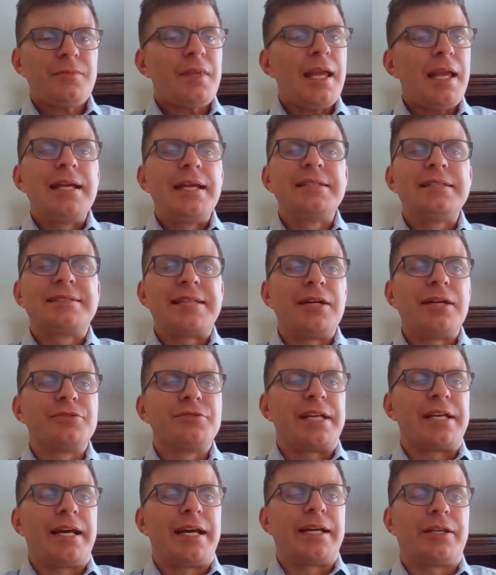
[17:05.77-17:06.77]
it
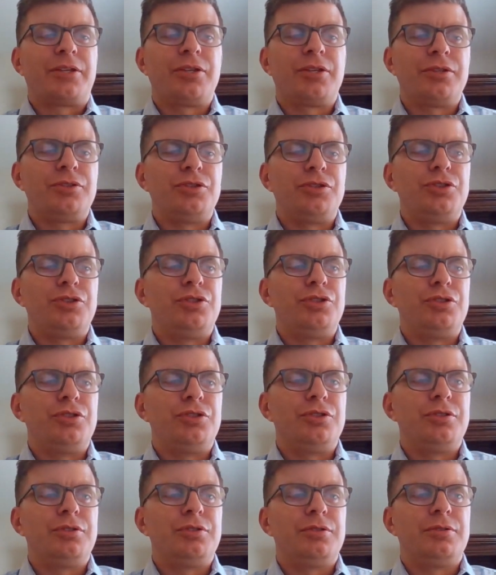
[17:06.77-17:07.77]
sounds like
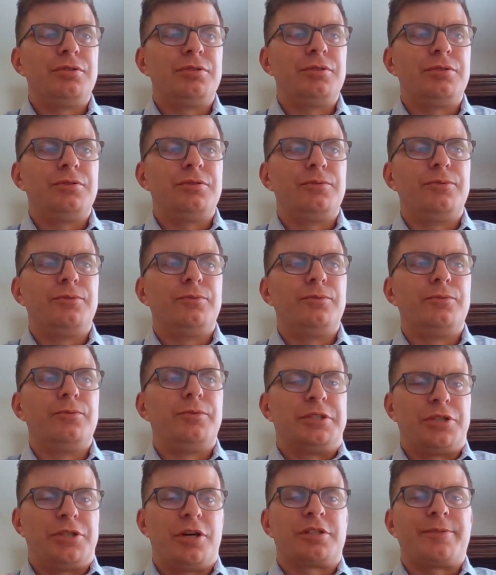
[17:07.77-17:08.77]

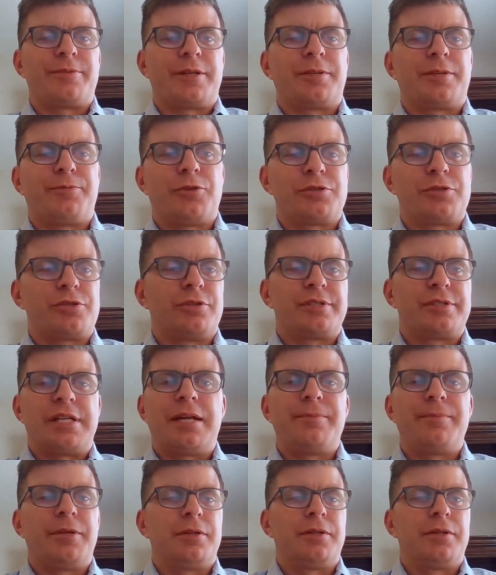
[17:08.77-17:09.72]
we talked about the personal side,